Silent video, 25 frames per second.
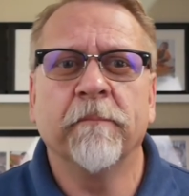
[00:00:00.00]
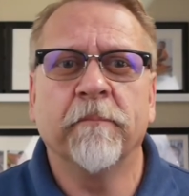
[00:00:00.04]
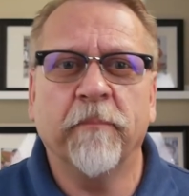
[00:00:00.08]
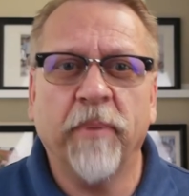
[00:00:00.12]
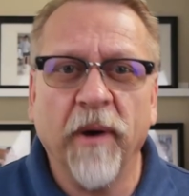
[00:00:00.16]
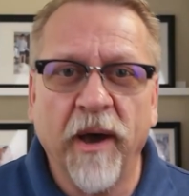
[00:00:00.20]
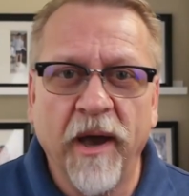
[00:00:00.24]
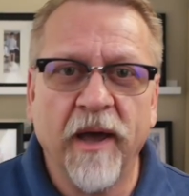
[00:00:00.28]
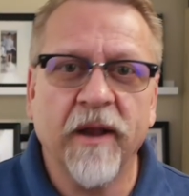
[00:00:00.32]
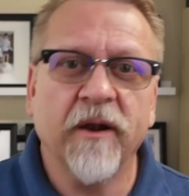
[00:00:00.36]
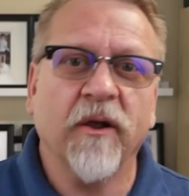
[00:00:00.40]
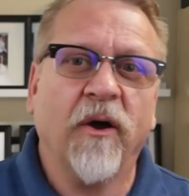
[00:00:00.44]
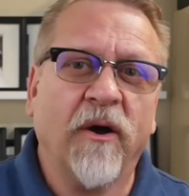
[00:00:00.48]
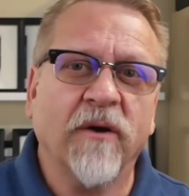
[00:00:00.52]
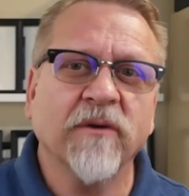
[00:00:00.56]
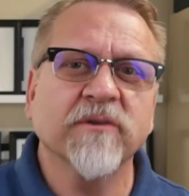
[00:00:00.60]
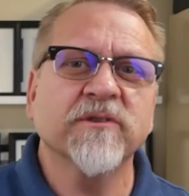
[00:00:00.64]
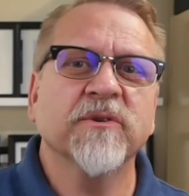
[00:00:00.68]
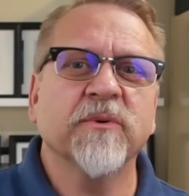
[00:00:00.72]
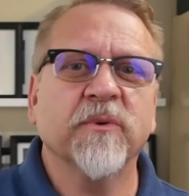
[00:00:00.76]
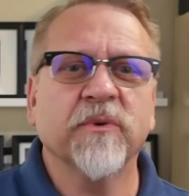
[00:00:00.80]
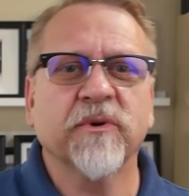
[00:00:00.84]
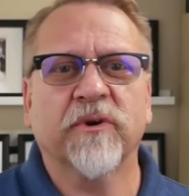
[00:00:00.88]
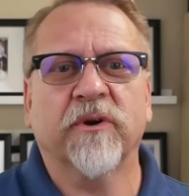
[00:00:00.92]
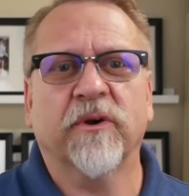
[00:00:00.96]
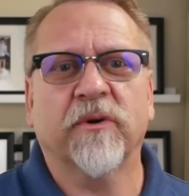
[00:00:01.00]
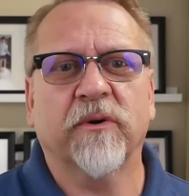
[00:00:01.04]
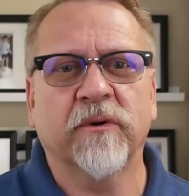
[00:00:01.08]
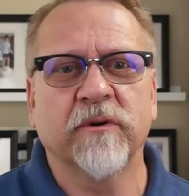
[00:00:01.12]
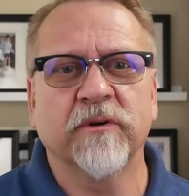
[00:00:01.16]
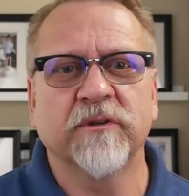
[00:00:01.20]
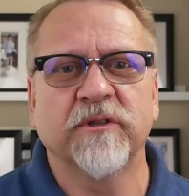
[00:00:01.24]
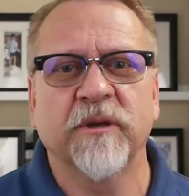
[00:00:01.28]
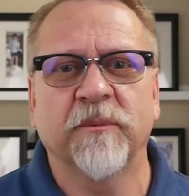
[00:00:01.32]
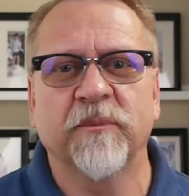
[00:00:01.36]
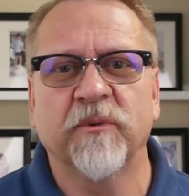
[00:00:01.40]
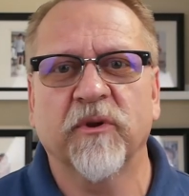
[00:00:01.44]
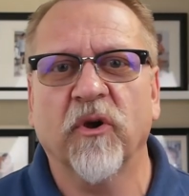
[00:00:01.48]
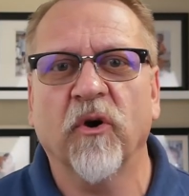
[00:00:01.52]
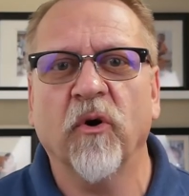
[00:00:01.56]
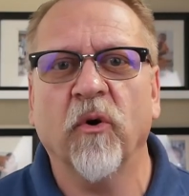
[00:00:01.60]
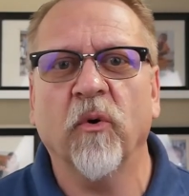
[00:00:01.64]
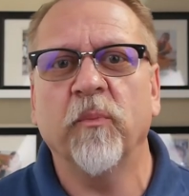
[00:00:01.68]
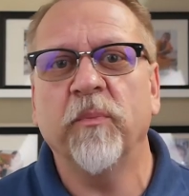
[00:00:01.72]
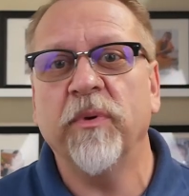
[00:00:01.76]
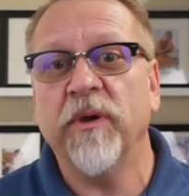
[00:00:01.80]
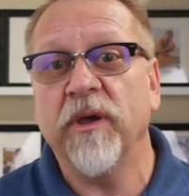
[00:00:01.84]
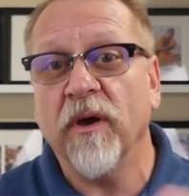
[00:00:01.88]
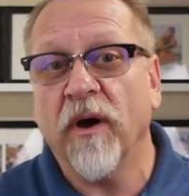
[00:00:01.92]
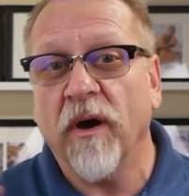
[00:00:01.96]
but also encourage them to go
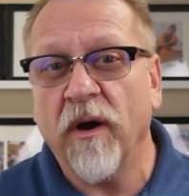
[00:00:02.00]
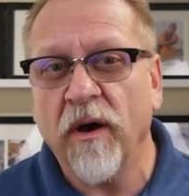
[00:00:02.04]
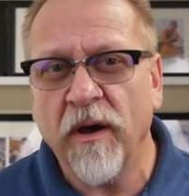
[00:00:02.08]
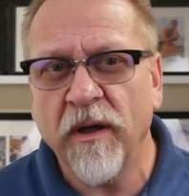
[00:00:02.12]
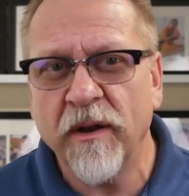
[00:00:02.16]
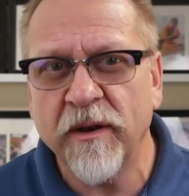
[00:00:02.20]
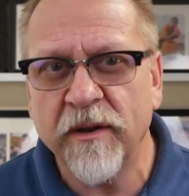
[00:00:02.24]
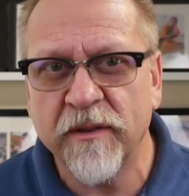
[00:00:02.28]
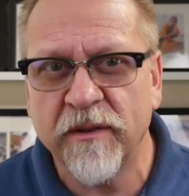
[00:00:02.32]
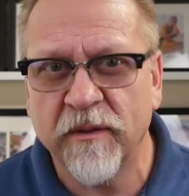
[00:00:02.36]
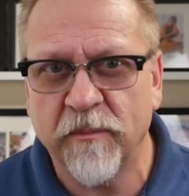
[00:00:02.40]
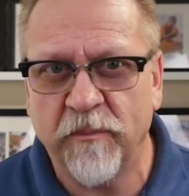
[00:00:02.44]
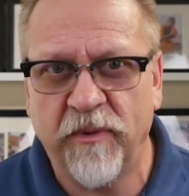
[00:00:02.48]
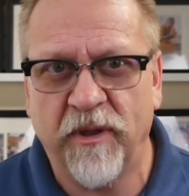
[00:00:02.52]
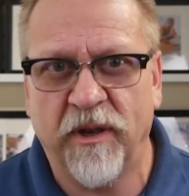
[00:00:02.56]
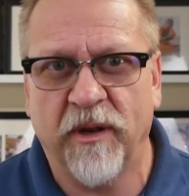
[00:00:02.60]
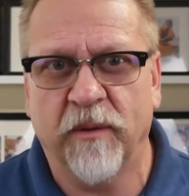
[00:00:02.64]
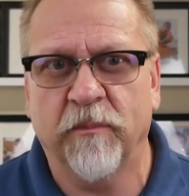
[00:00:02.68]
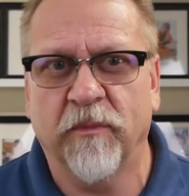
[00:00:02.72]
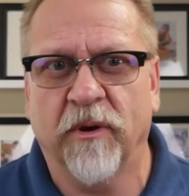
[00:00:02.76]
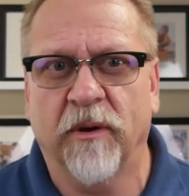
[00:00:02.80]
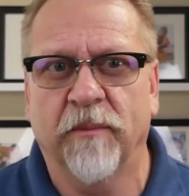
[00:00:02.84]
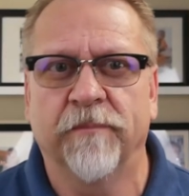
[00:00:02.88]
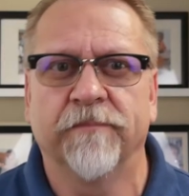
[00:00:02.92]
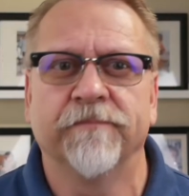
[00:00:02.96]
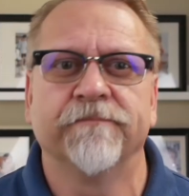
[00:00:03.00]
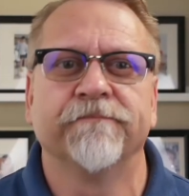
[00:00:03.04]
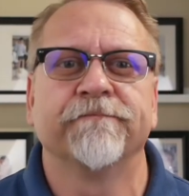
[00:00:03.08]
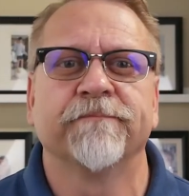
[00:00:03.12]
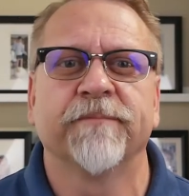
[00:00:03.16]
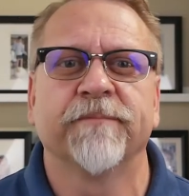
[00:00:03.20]
beyond the minimum.